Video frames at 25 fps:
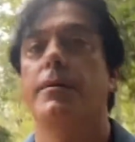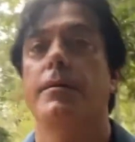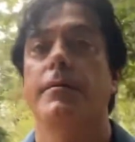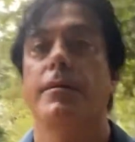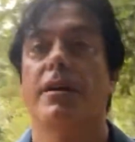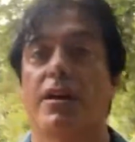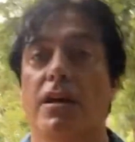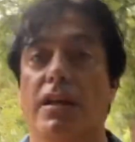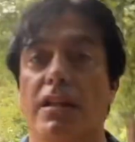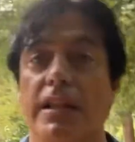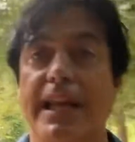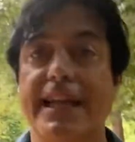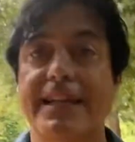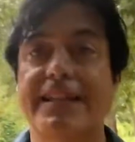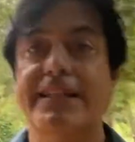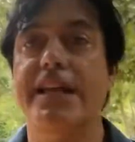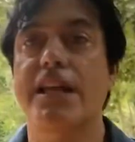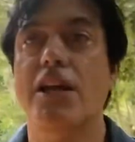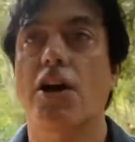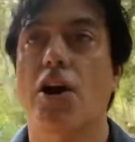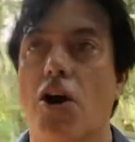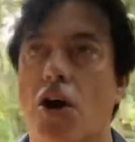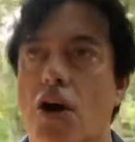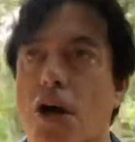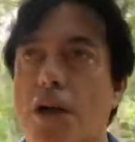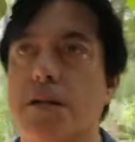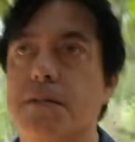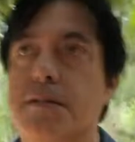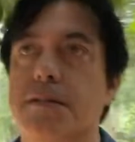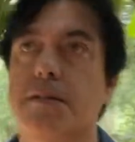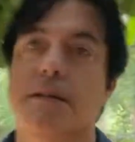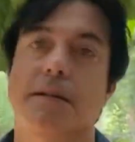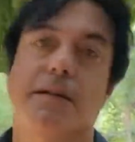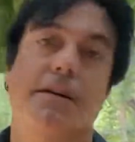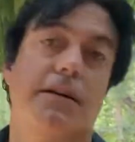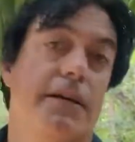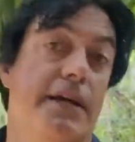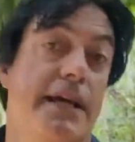Collecting art
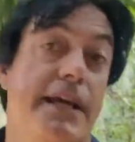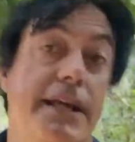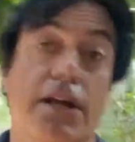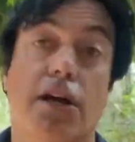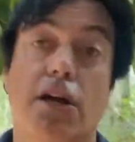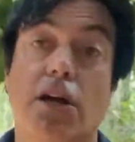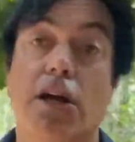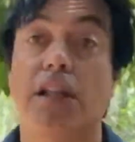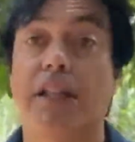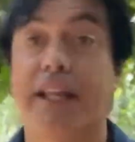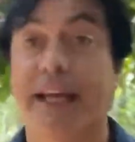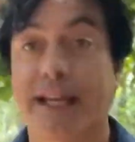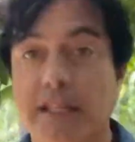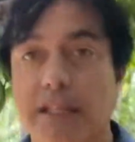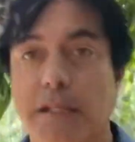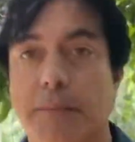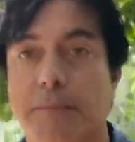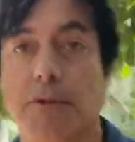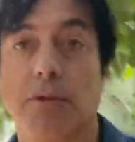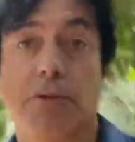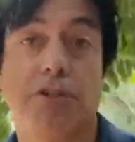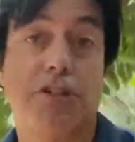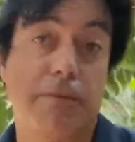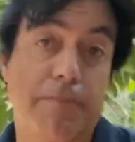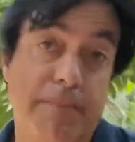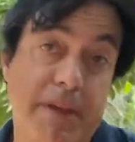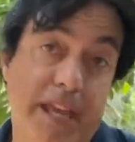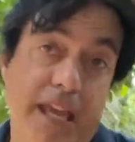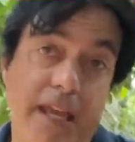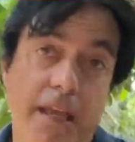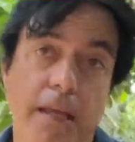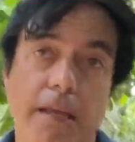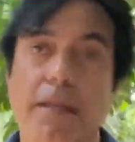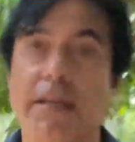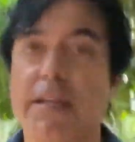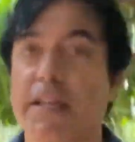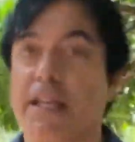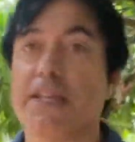and a collectible to me
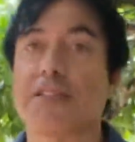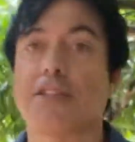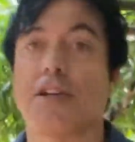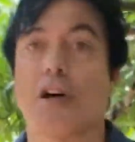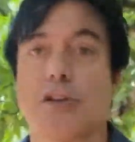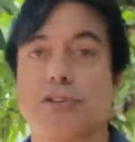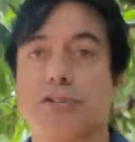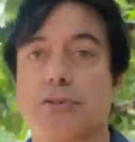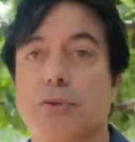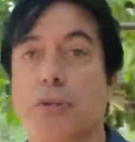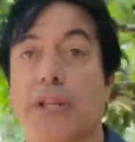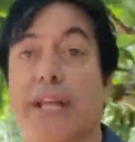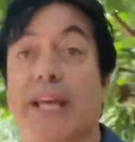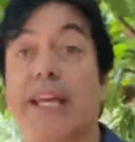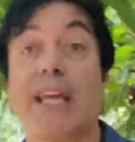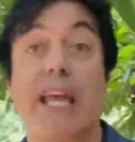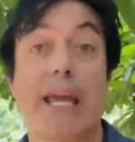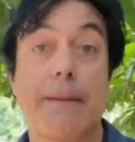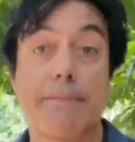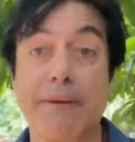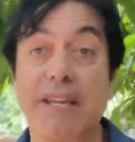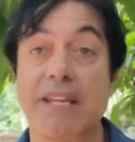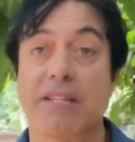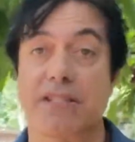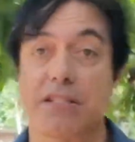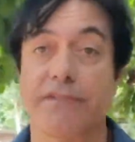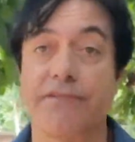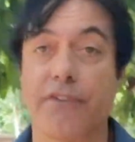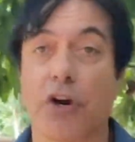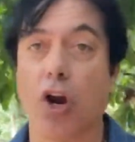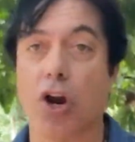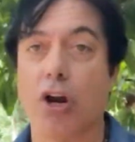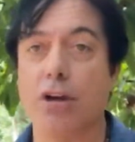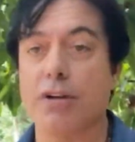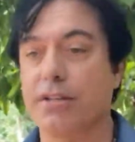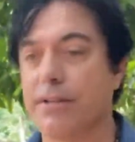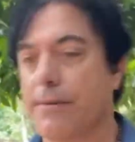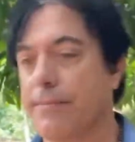is also like a piece of
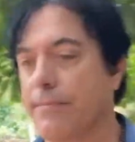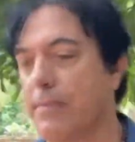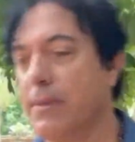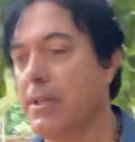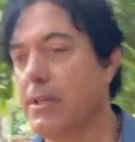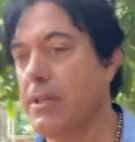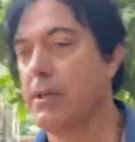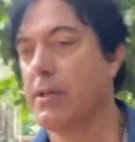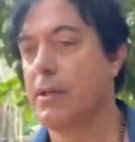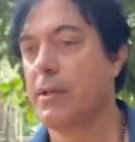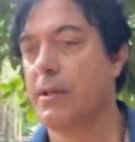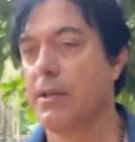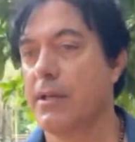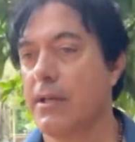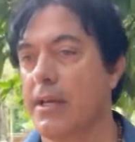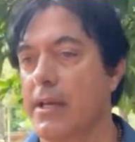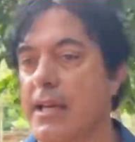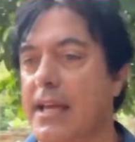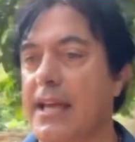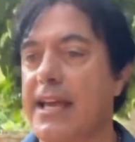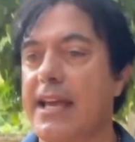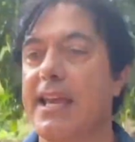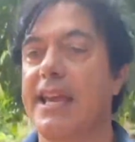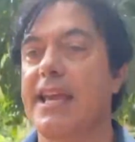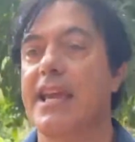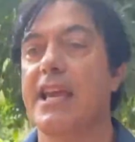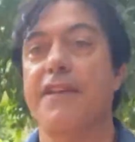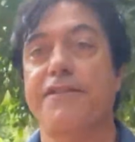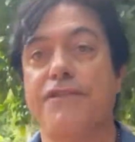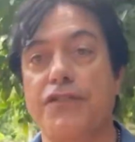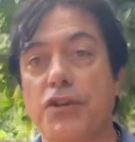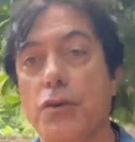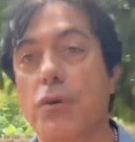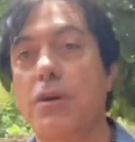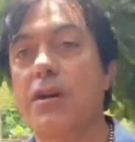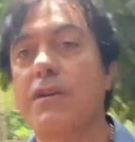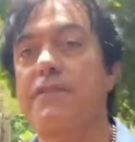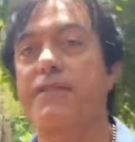art. If
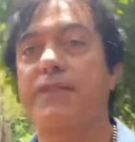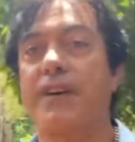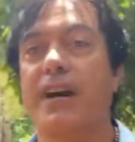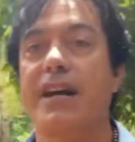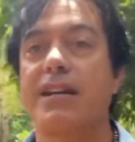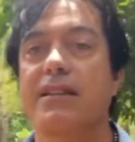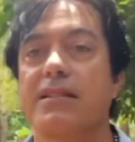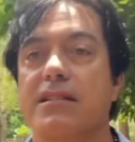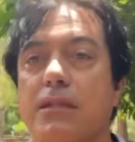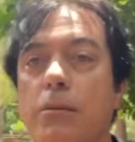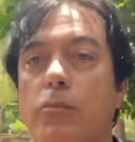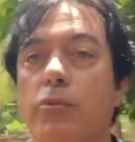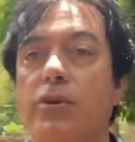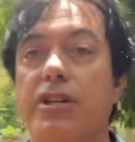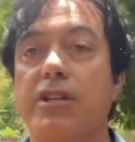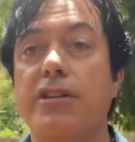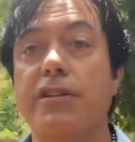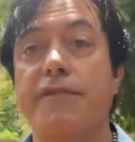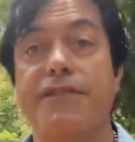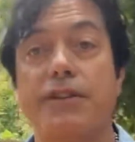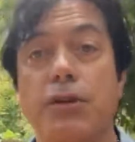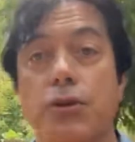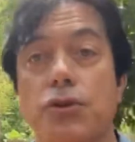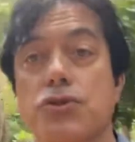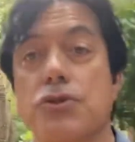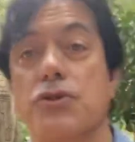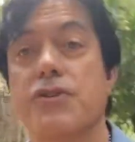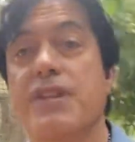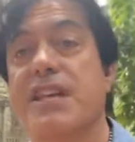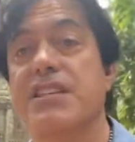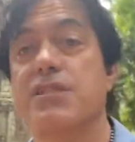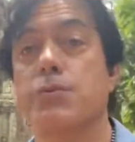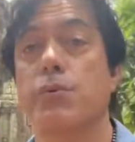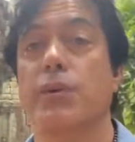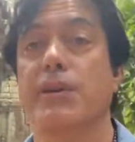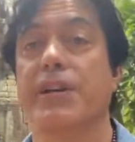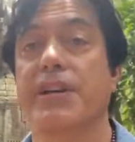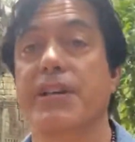you can find someone in the future that's
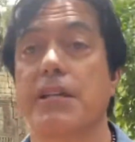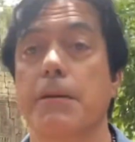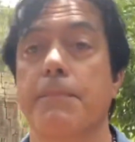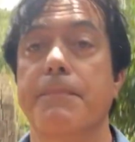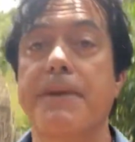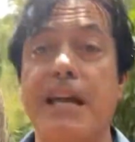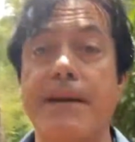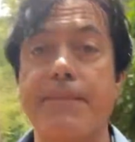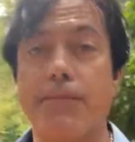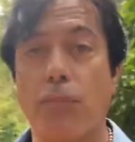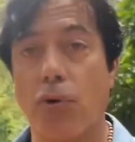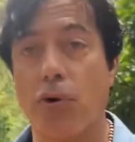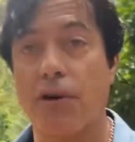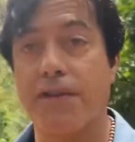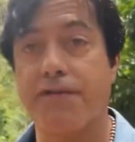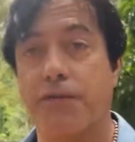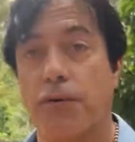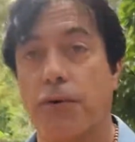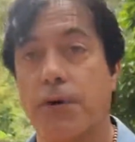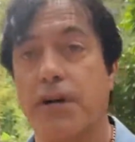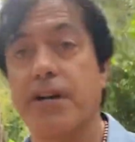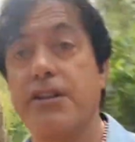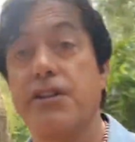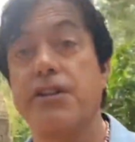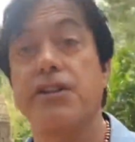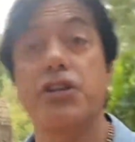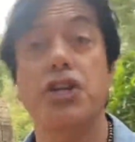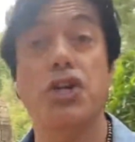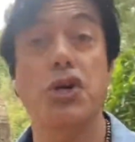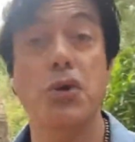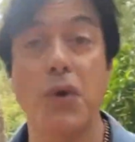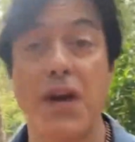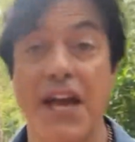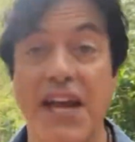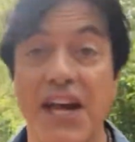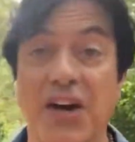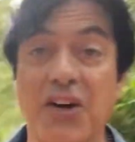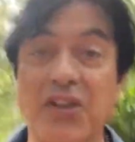willing to pay more for it, you
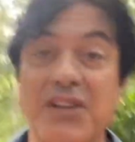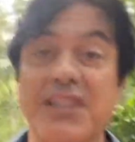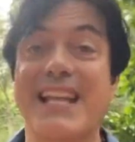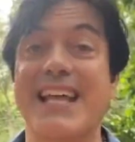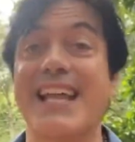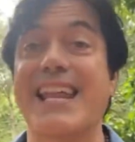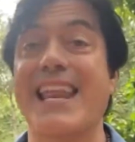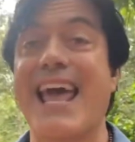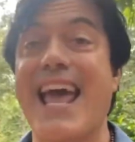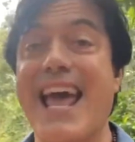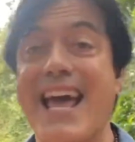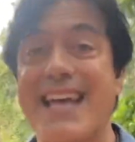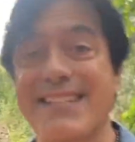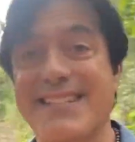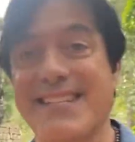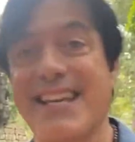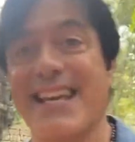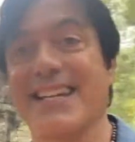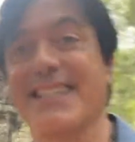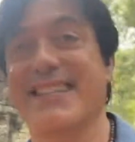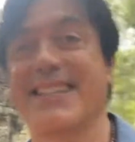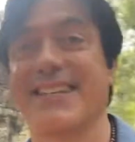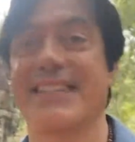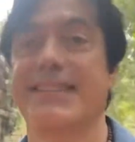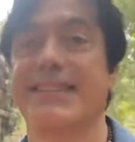held an asset.